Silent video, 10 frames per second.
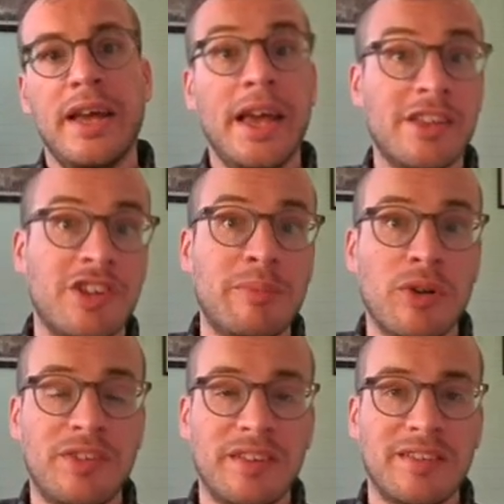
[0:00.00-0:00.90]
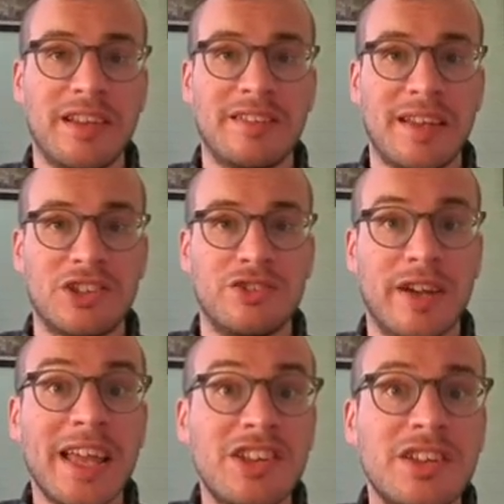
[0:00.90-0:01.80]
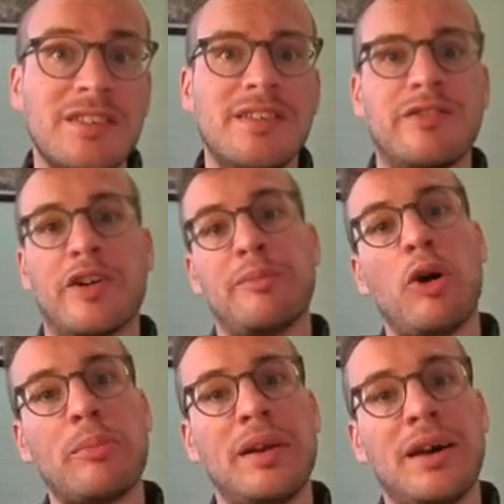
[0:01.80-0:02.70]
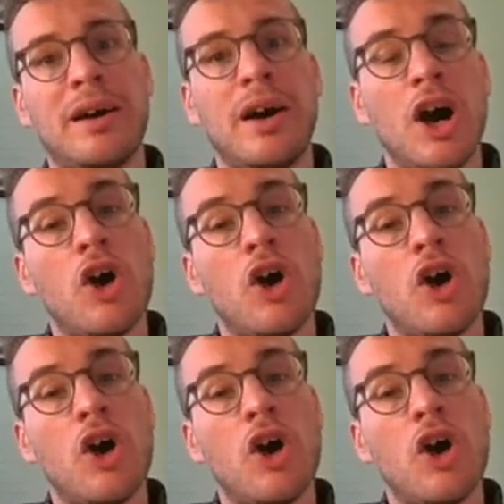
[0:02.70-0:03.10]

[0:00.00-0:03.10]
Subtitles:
History, Politics and International Relations is very popular.